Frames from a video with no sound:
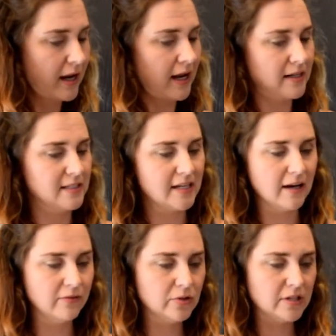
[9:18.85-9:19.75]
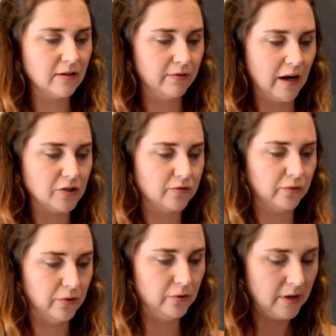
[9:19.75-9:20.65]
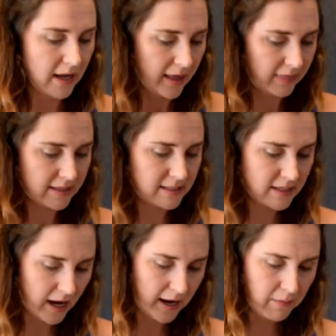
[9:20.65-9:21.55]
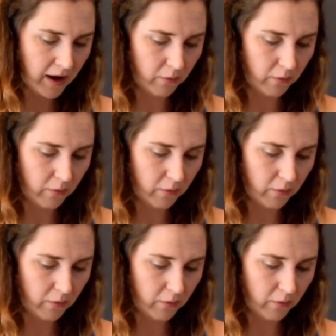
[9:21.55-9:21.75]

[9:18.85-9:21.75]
Instead of using fresh fruit, this time I